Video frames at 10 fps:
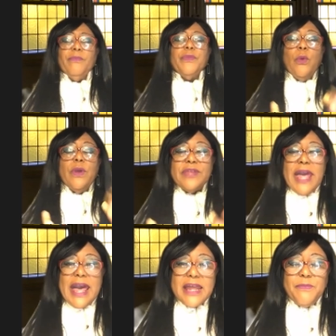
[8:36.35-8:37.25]
We're
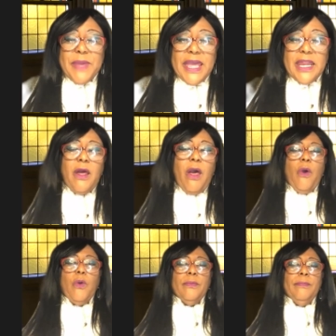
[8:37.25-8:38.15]
tired of being at
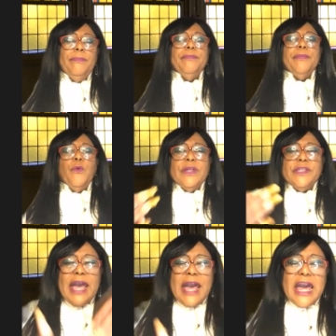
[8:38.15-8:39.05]
home. We're
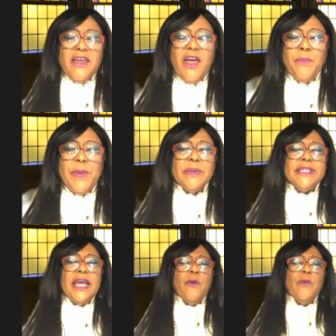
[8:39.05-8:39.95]
tired of having people
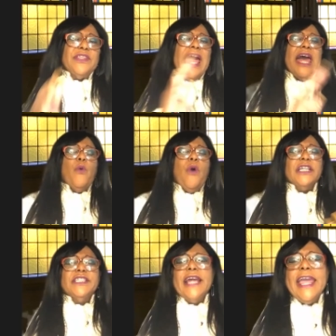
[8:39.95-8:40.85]
tell. We're tired of
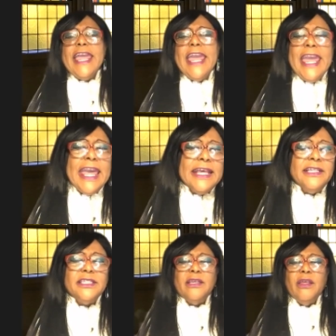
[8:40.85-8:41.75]
washing our
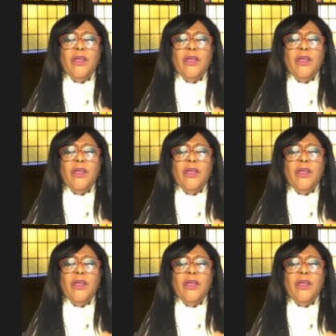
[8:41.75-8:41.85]
hands.